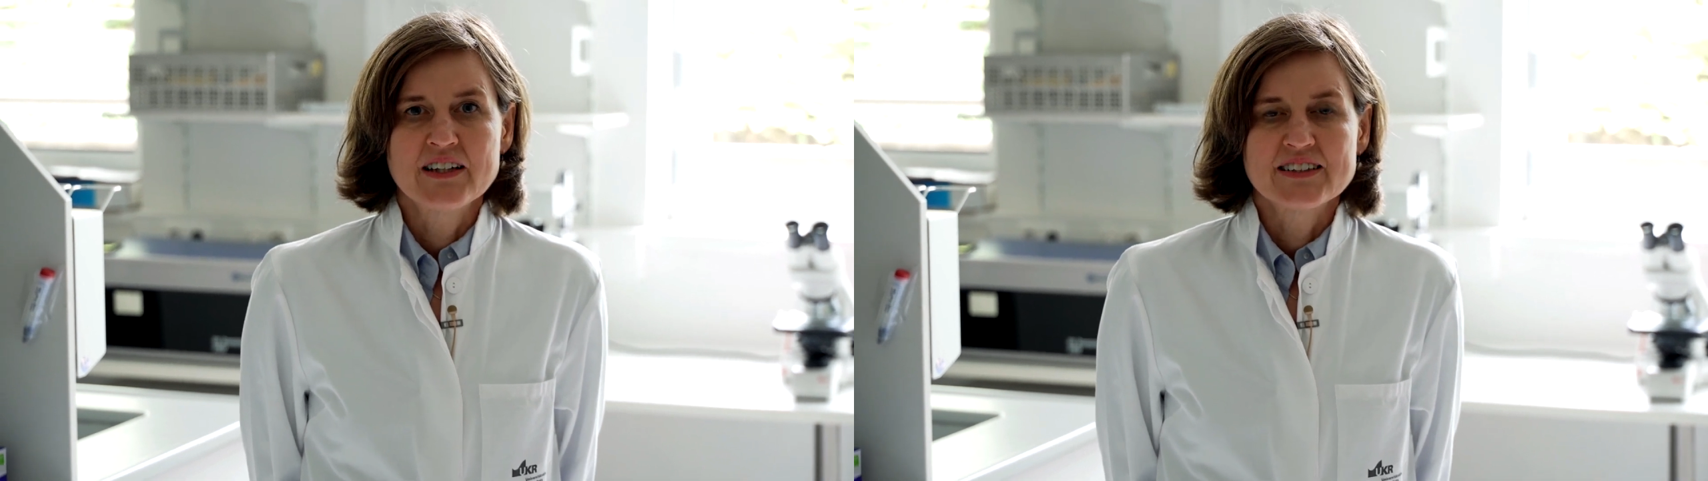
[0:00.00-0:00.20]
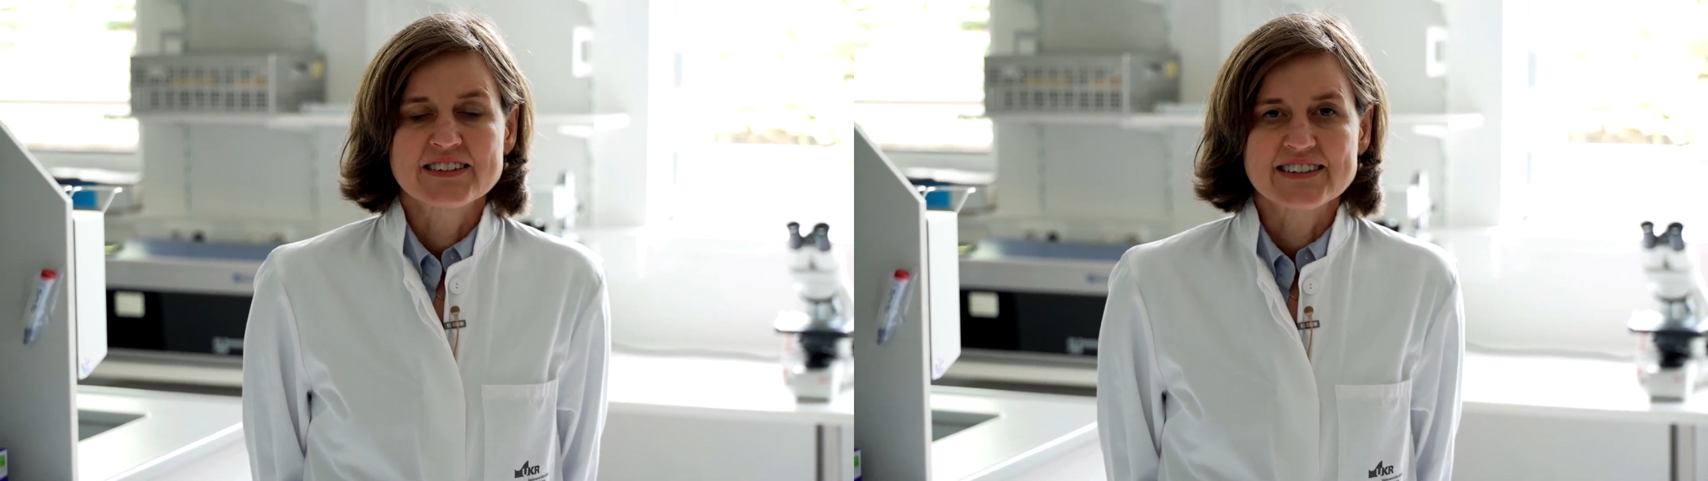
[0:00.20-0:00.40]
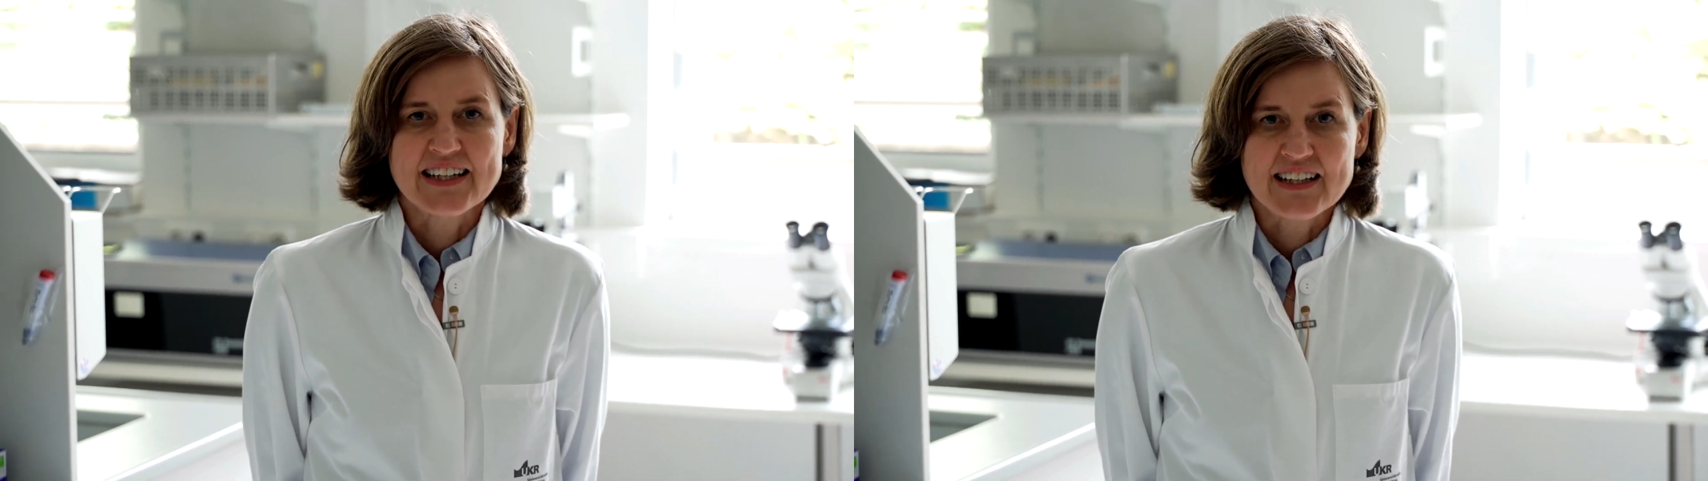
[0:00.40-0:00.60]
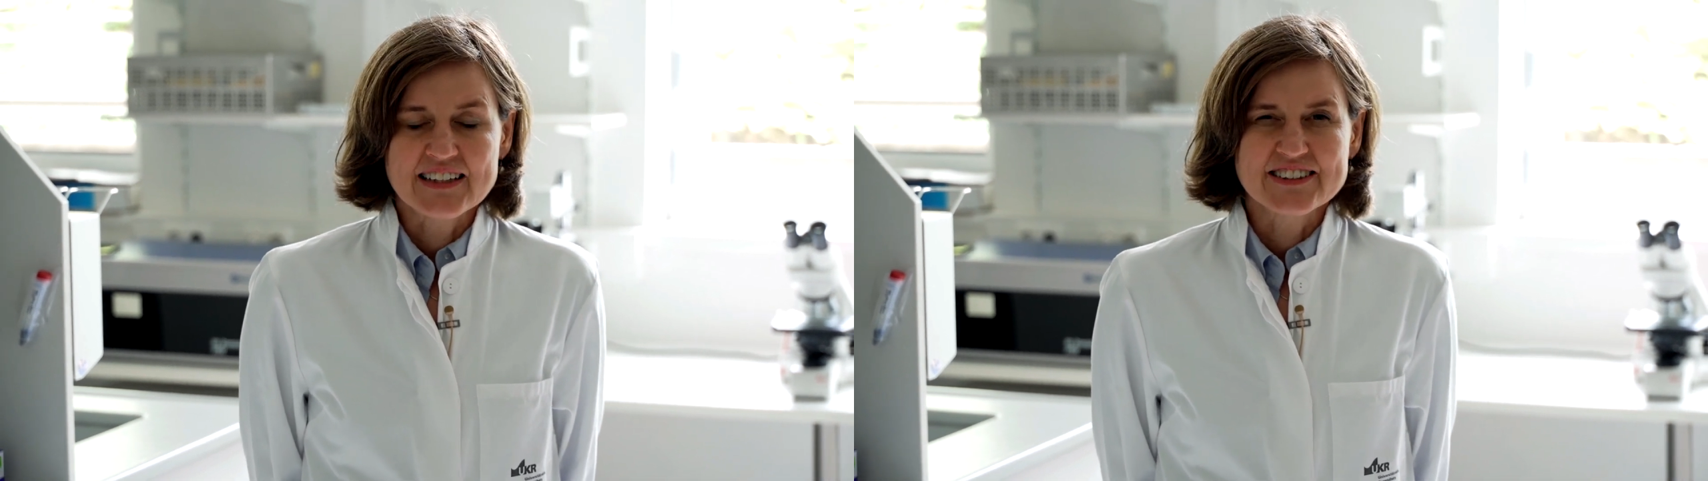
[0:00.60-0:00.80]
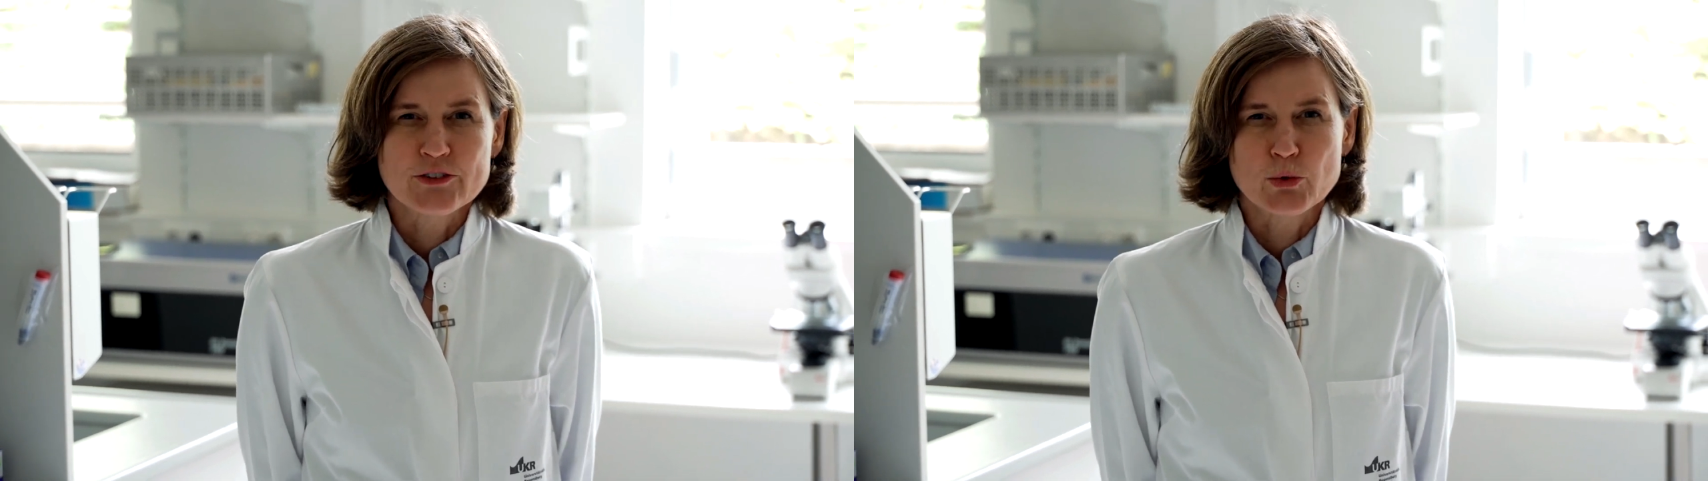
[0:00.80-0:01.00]

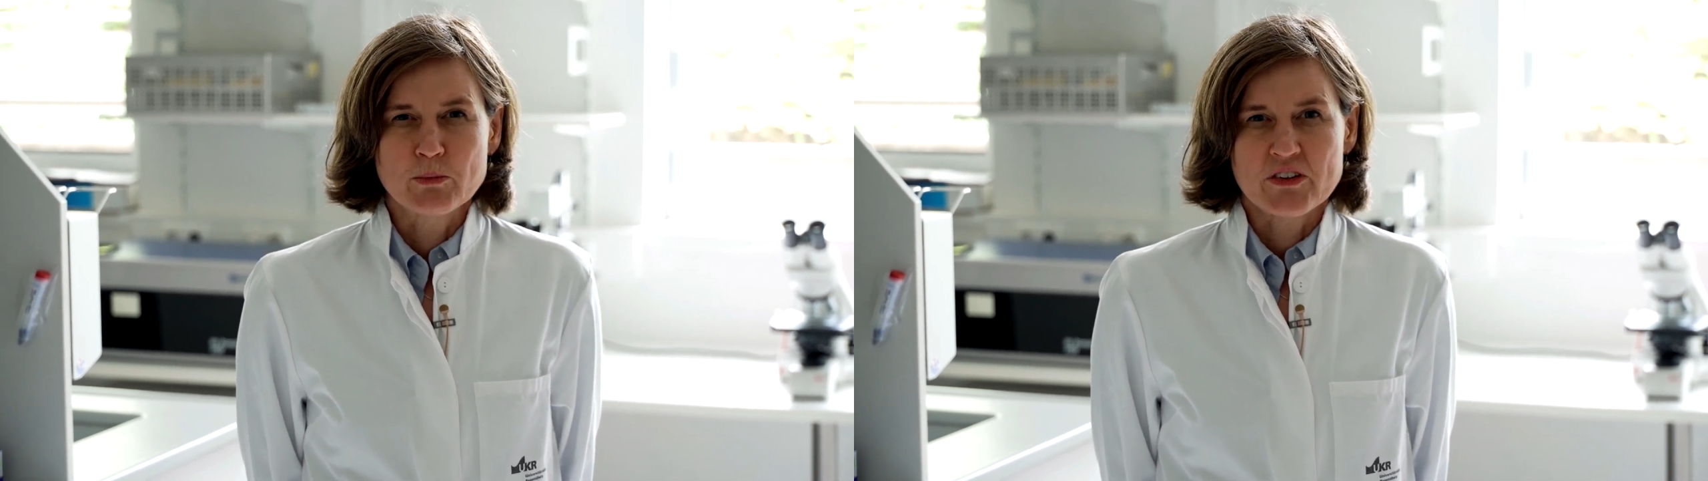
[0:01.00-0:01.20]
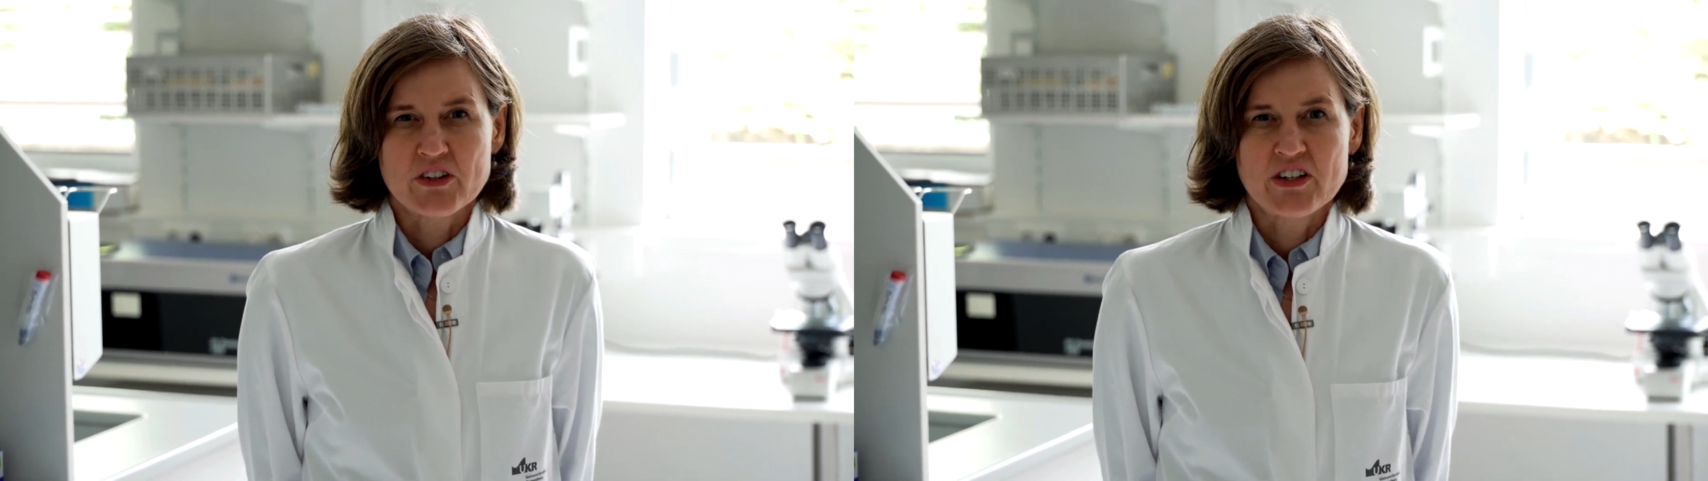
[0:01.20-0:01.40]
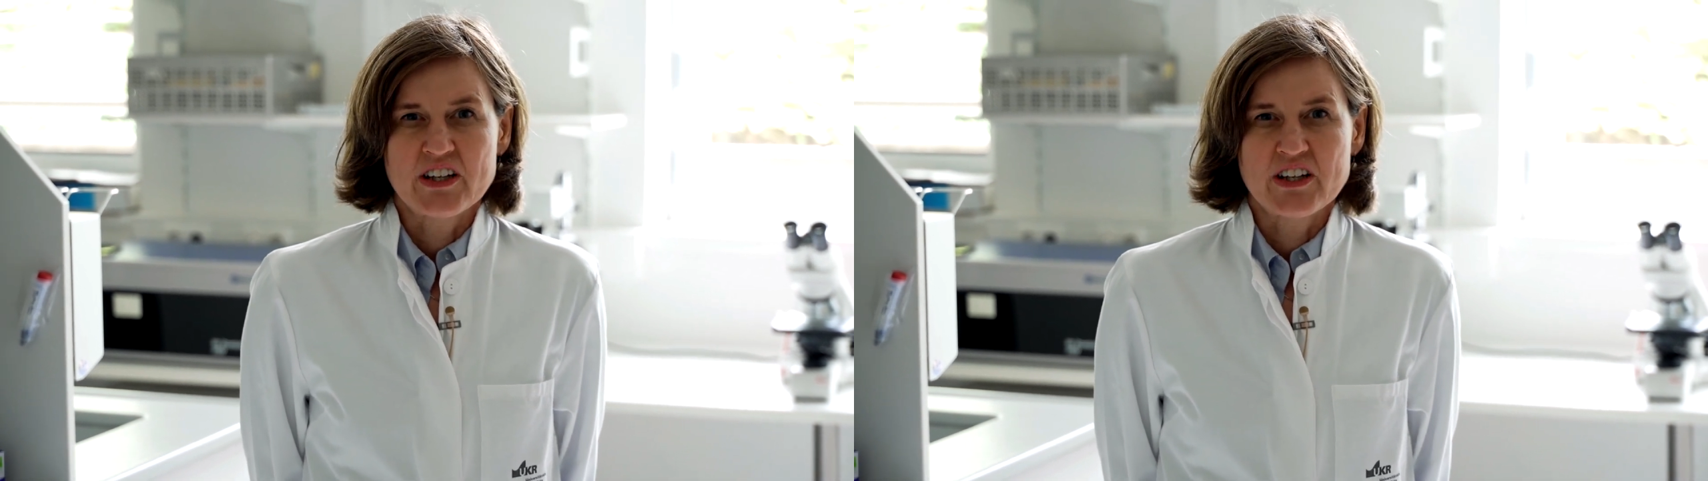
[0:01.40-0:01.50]
cells in rheumatoid